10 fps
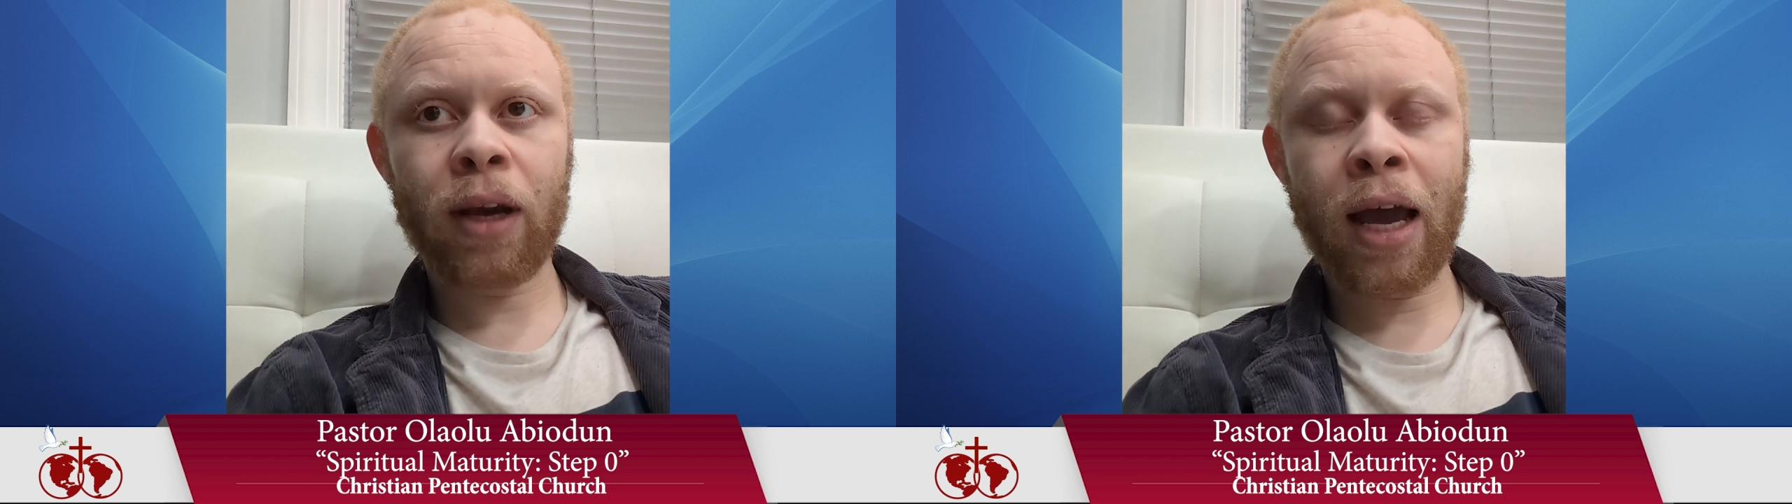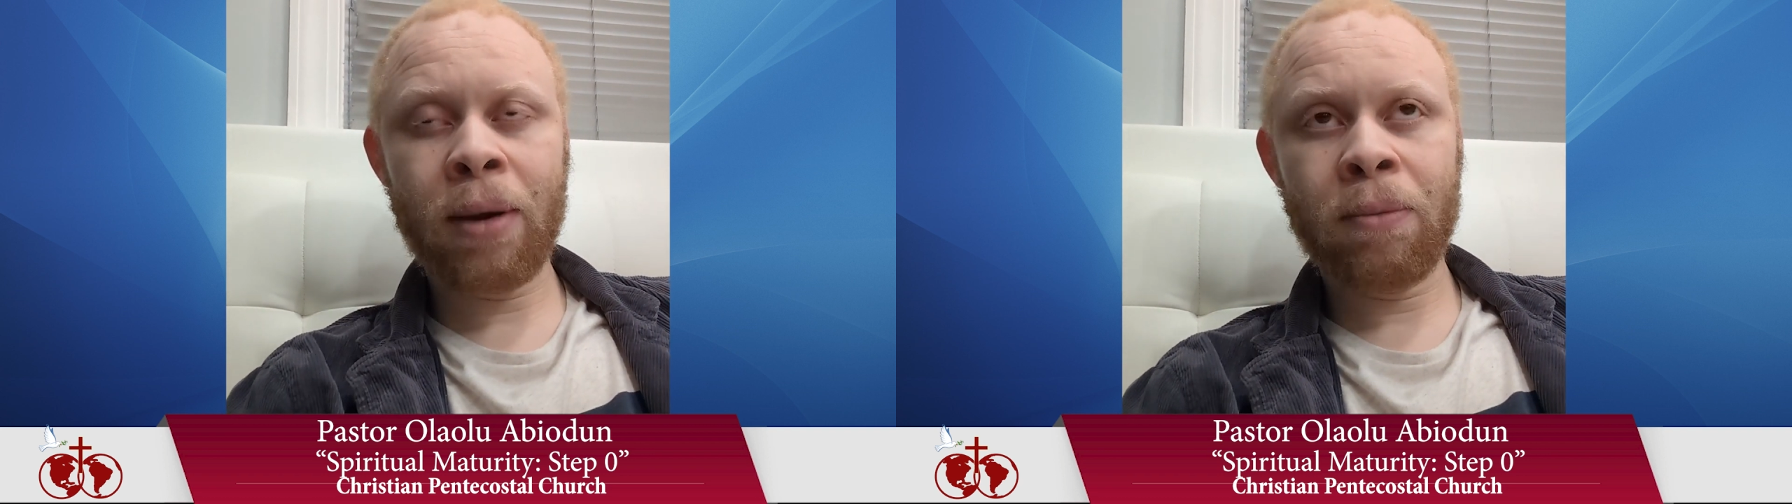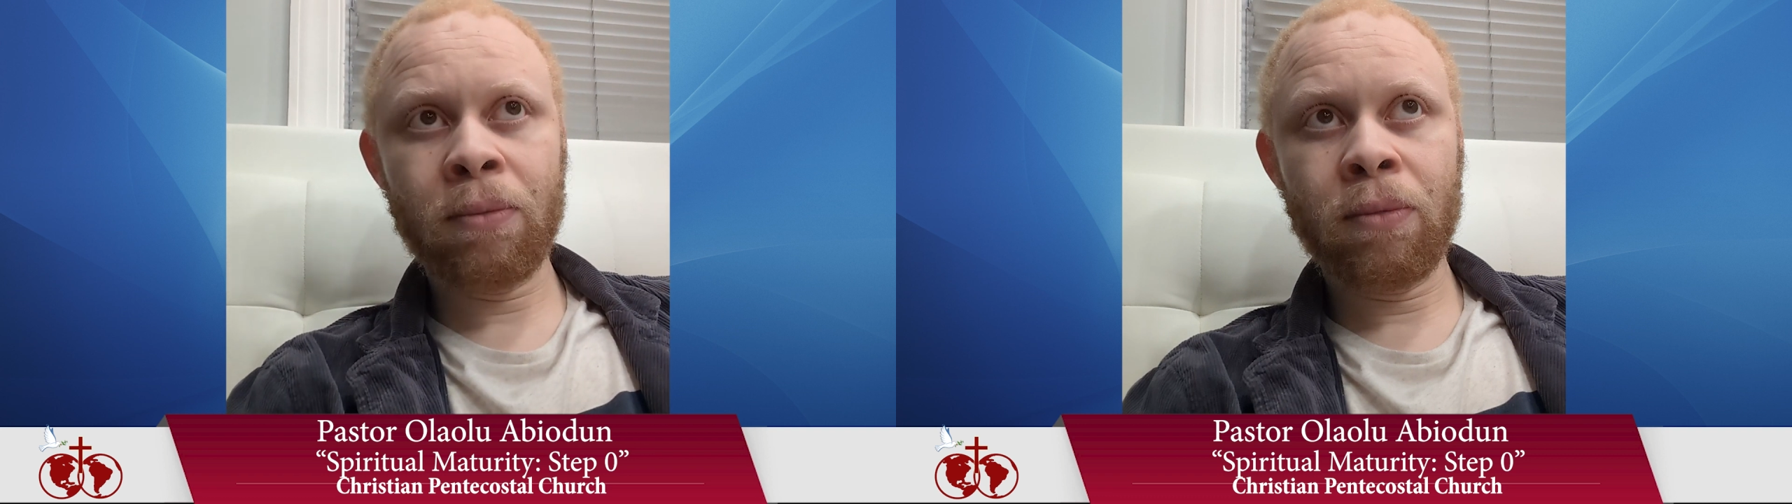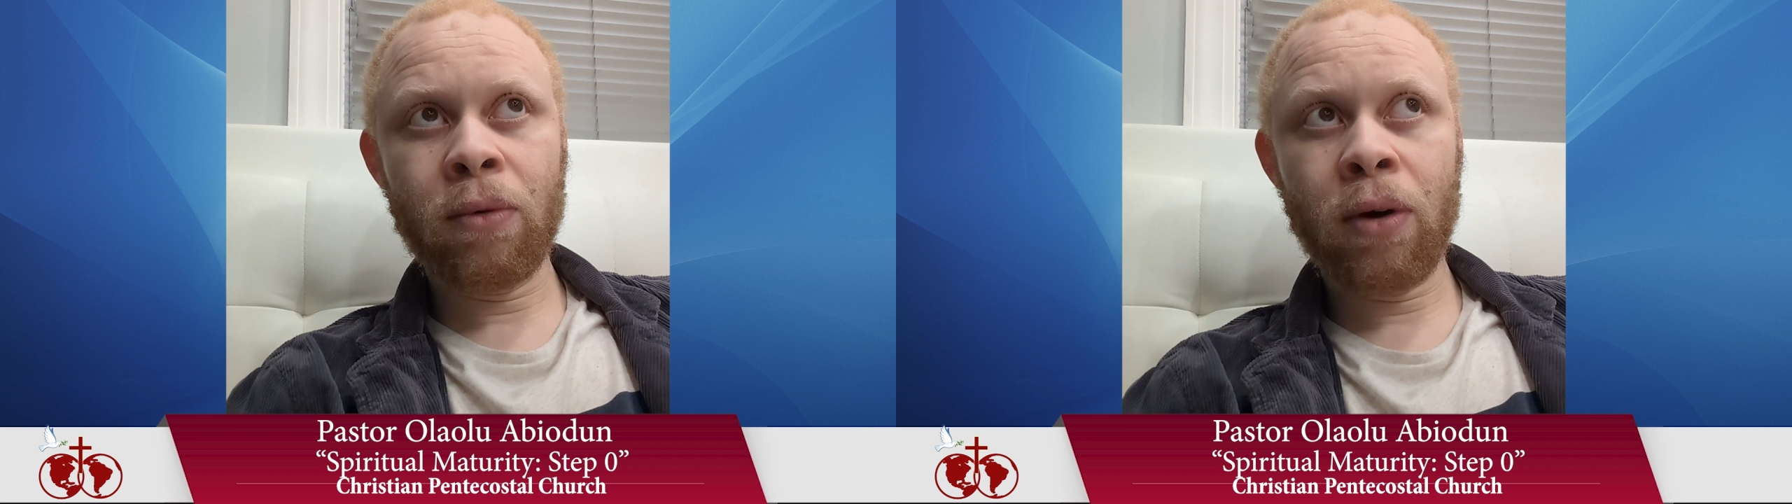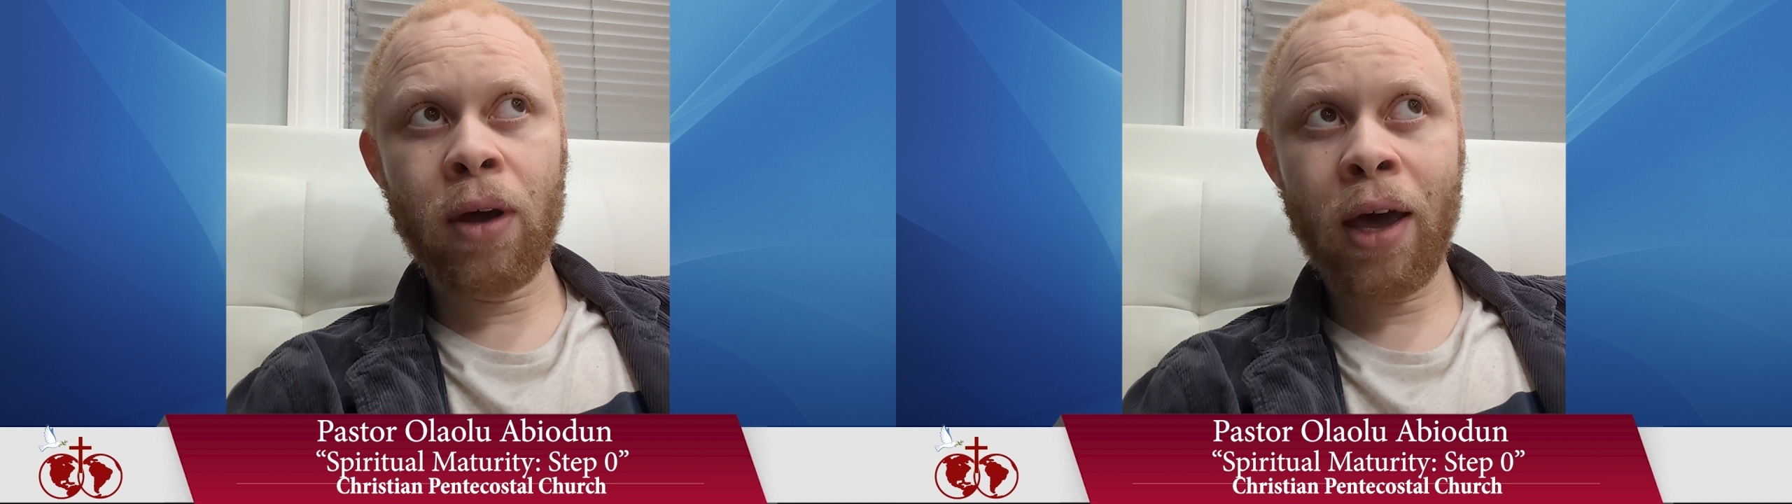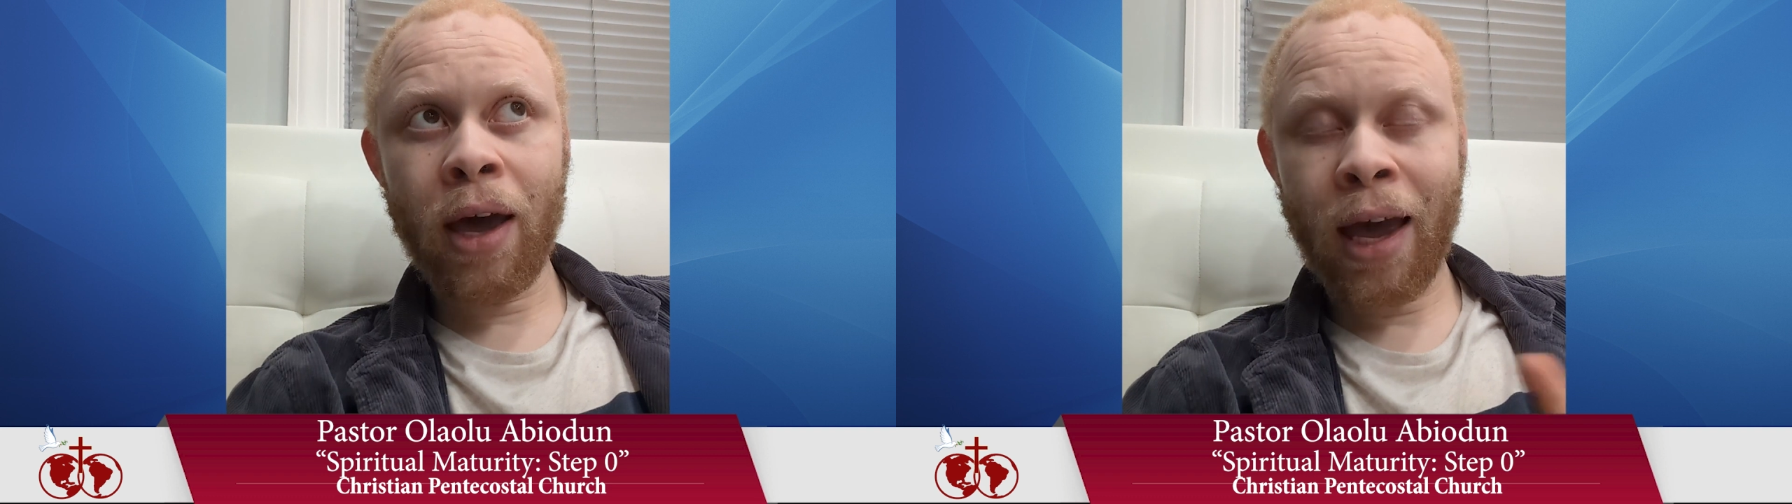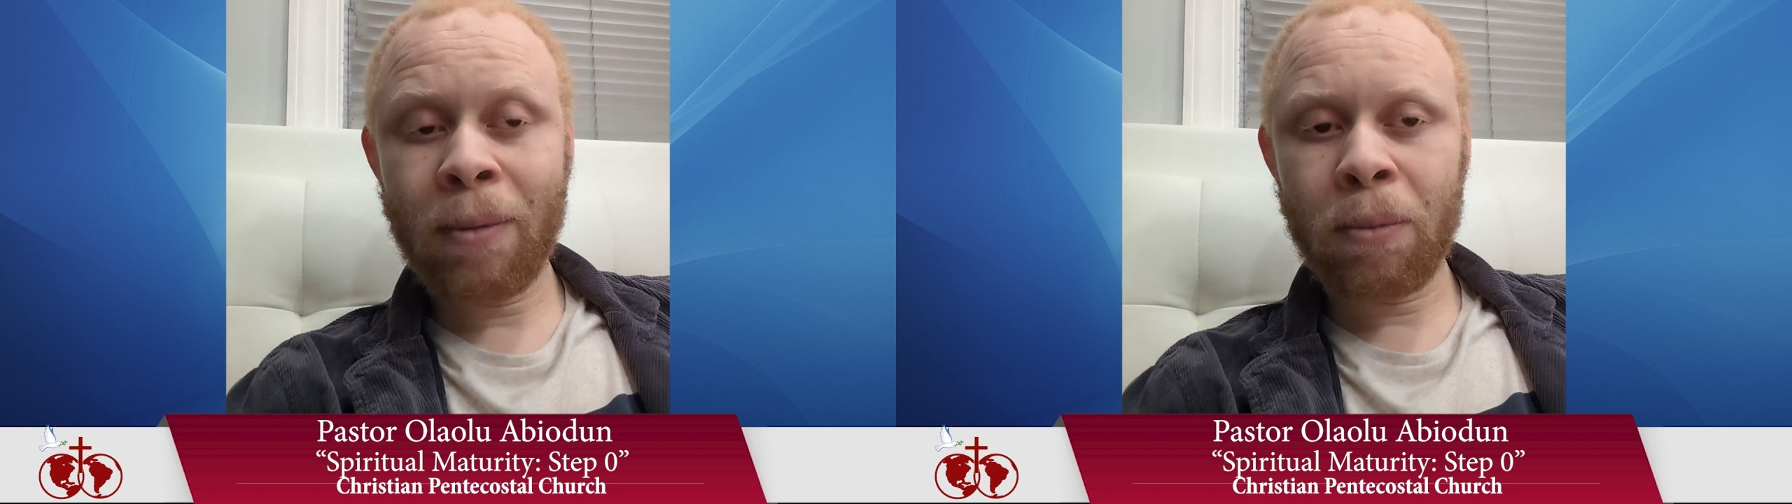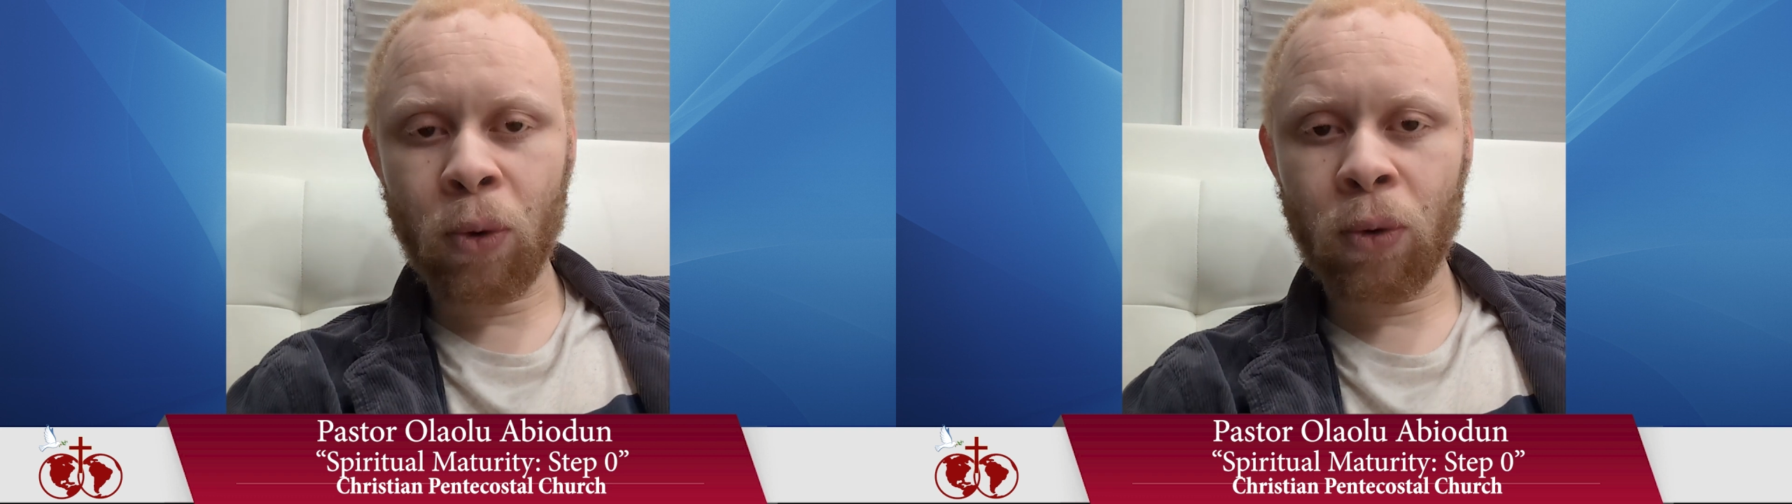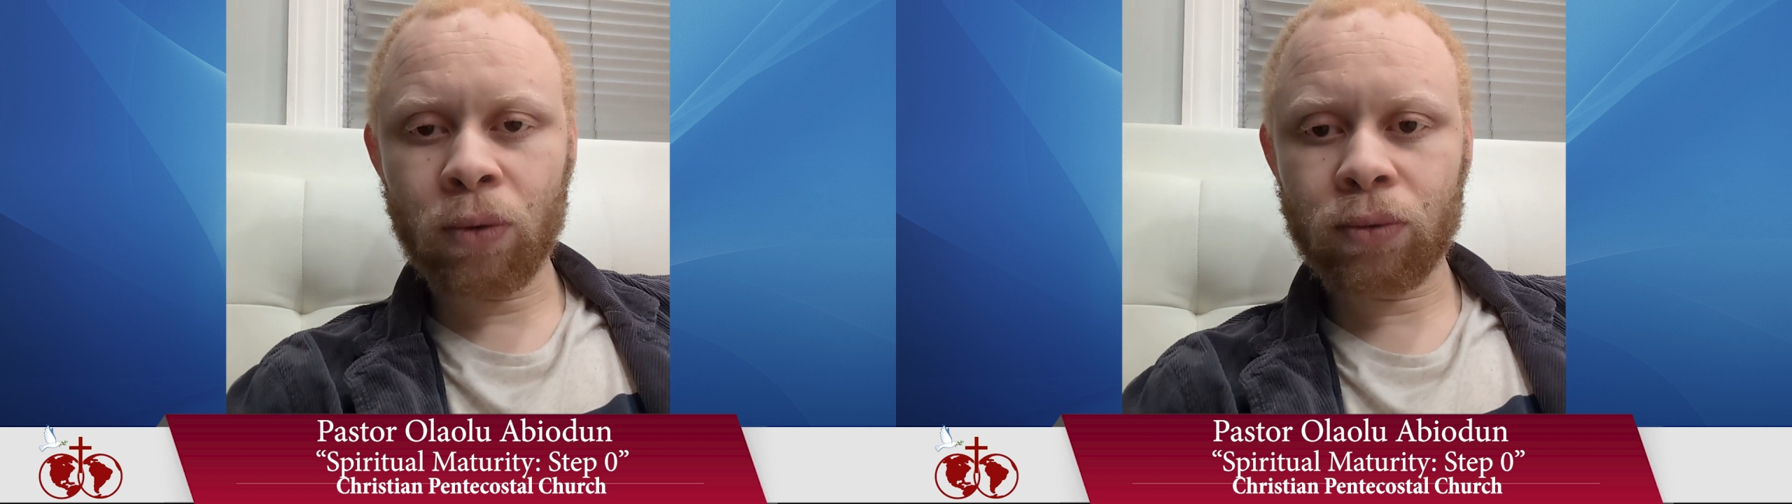I am able,